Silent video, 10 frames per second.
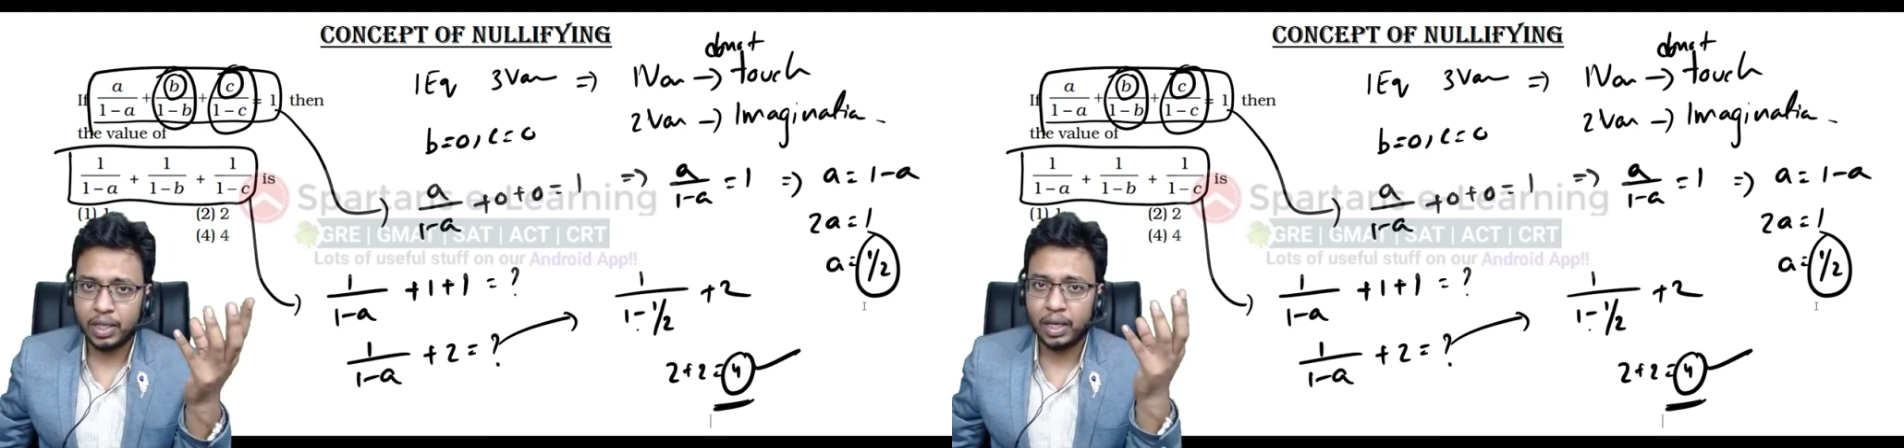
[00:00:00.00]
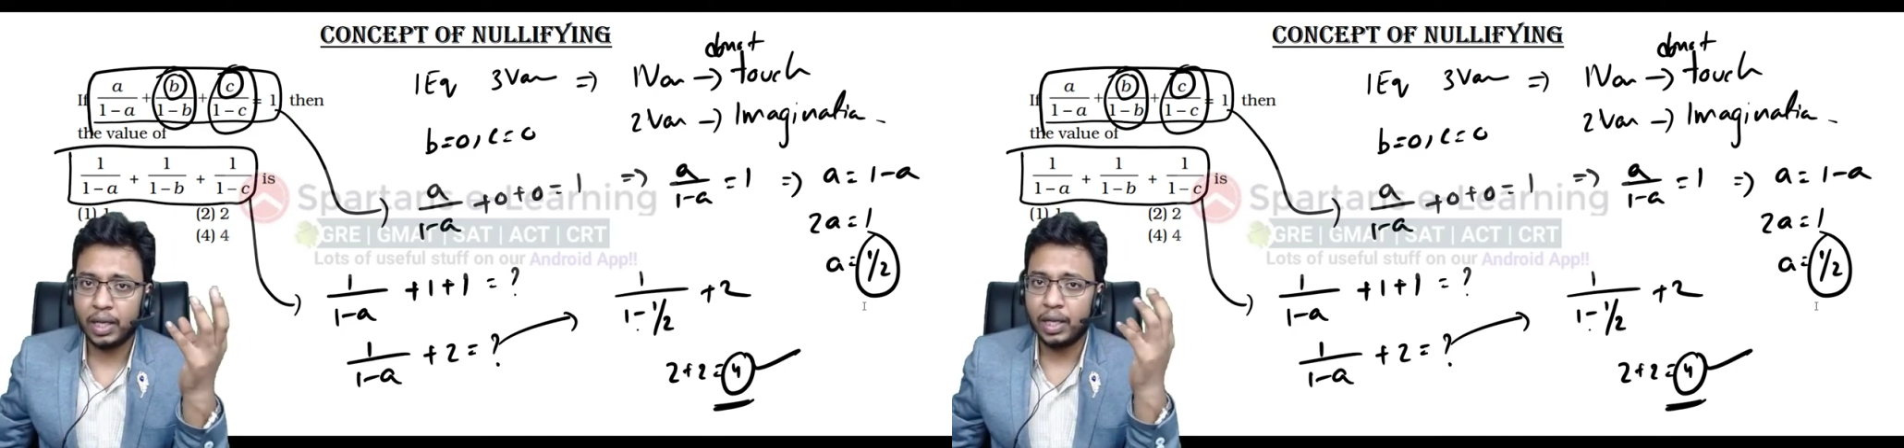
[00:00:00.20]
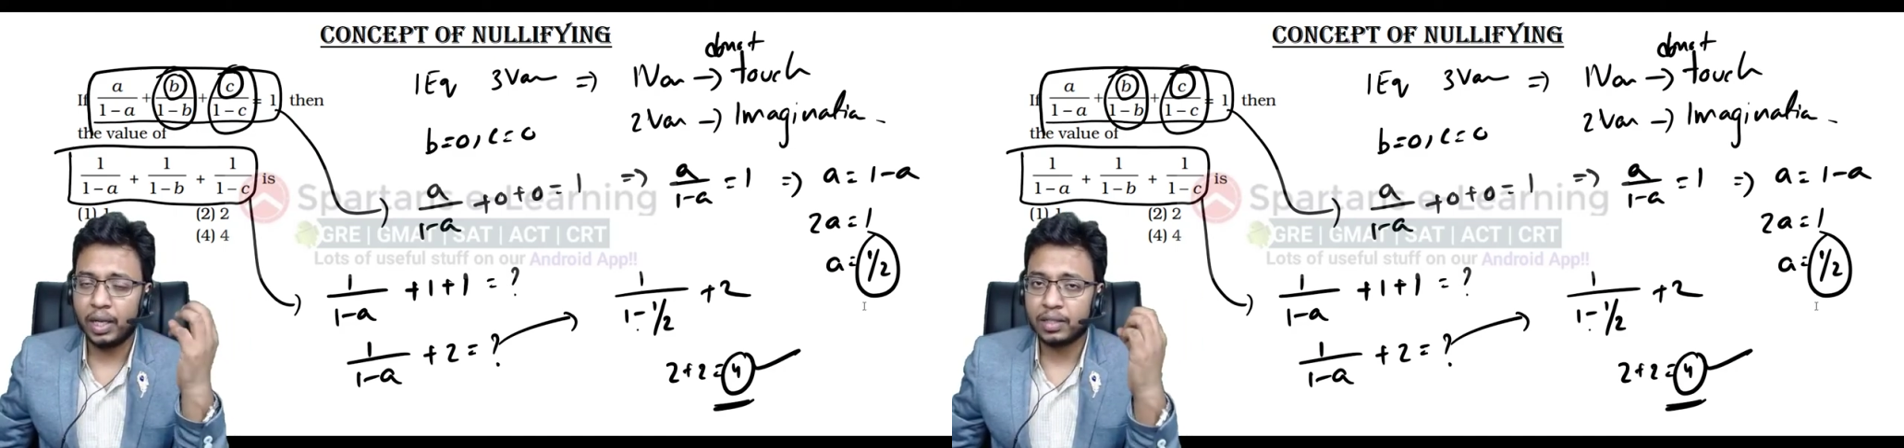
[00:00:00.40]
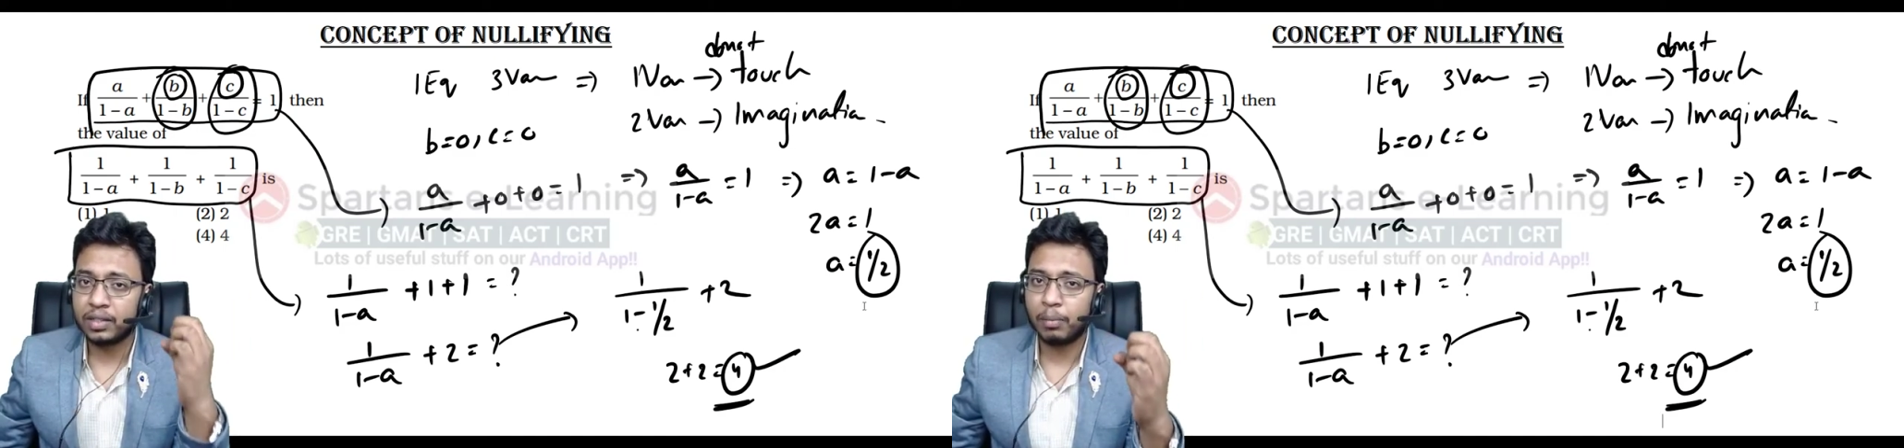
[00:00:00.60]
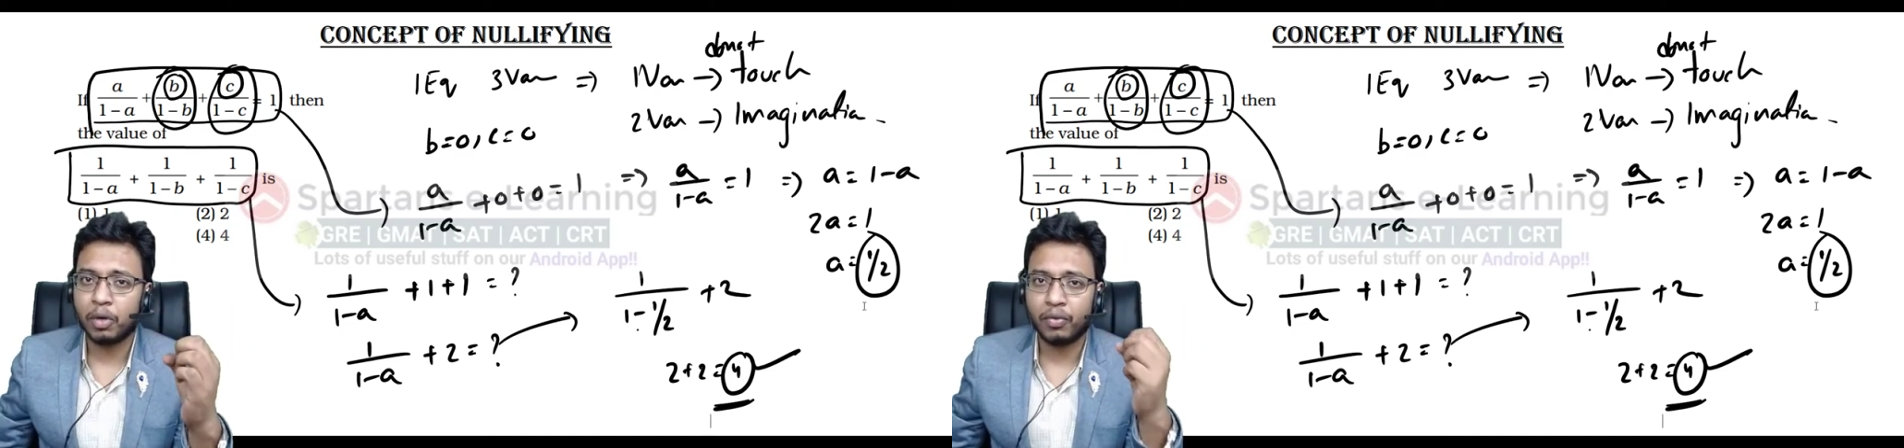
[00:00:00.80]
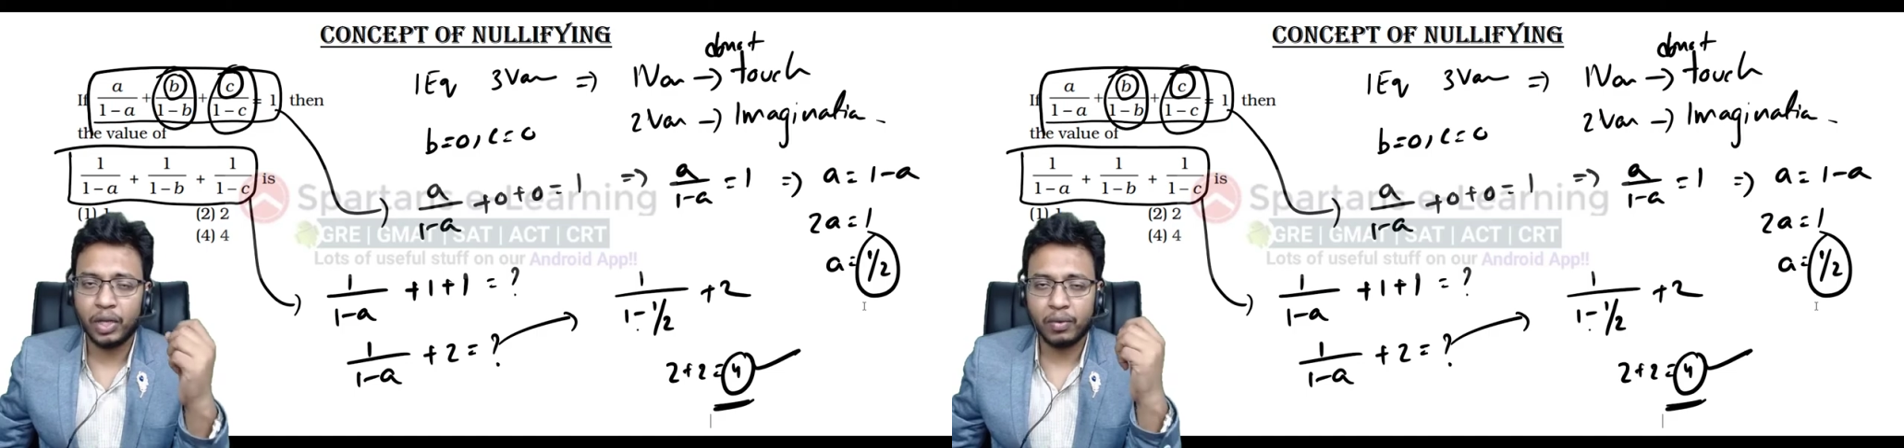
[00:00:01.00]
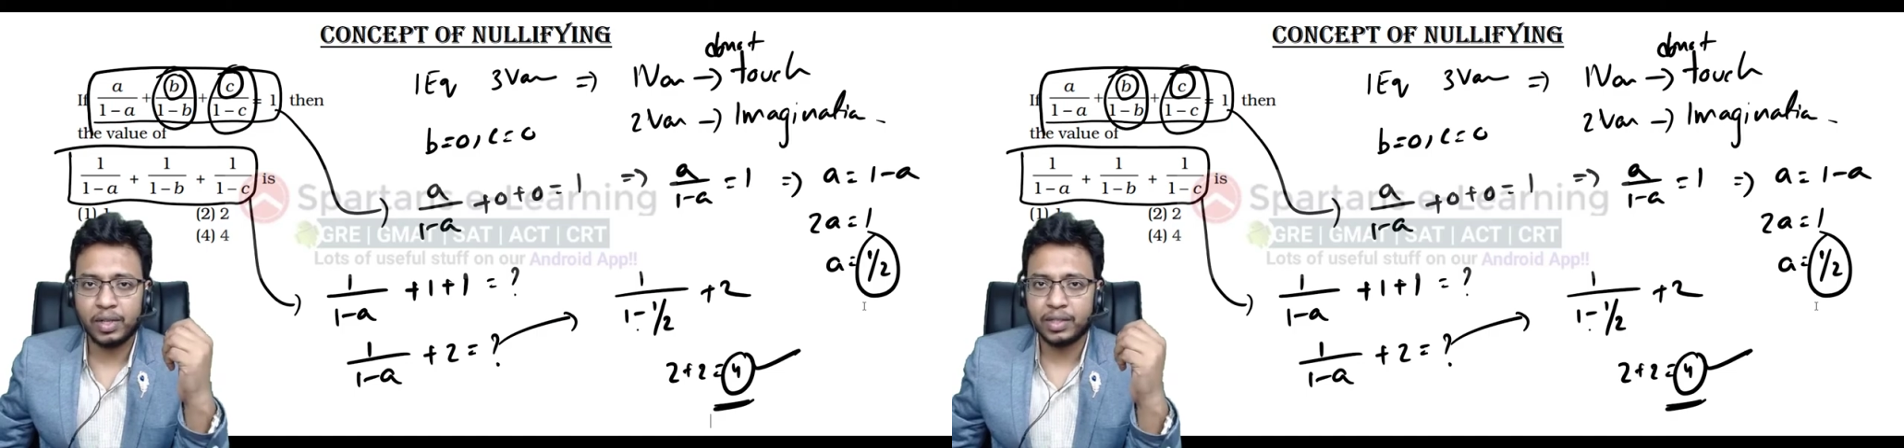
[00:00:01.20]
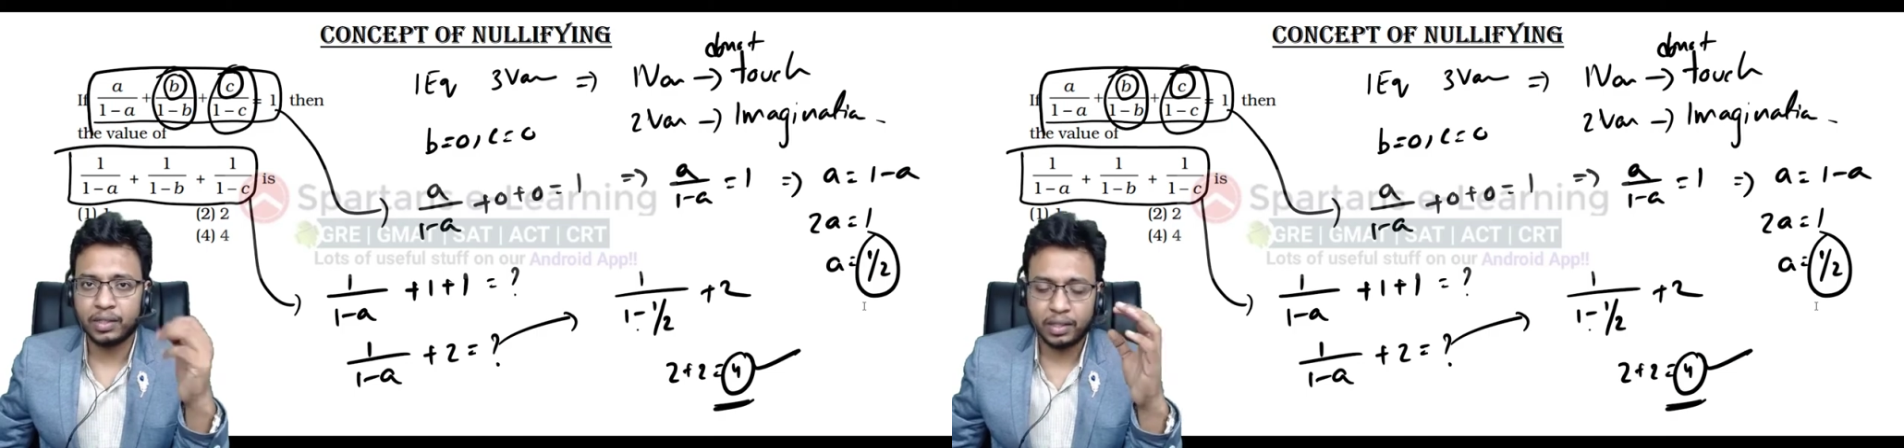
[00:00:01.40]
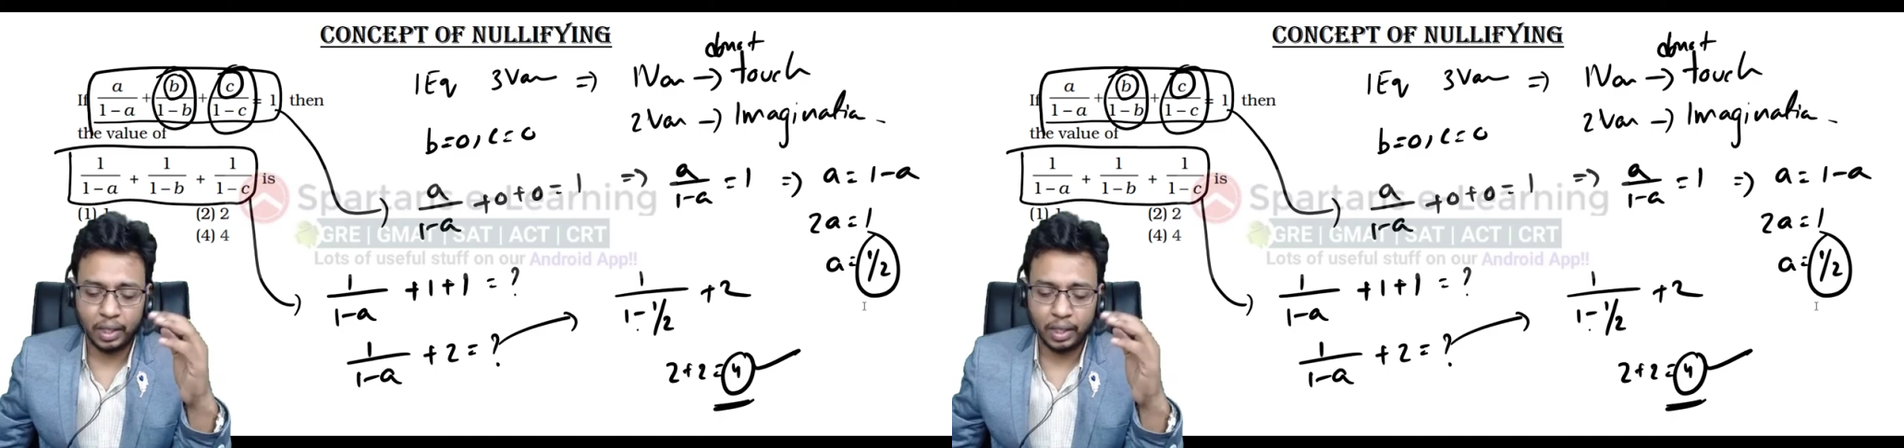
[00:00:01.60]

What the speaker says: and a less number of equations,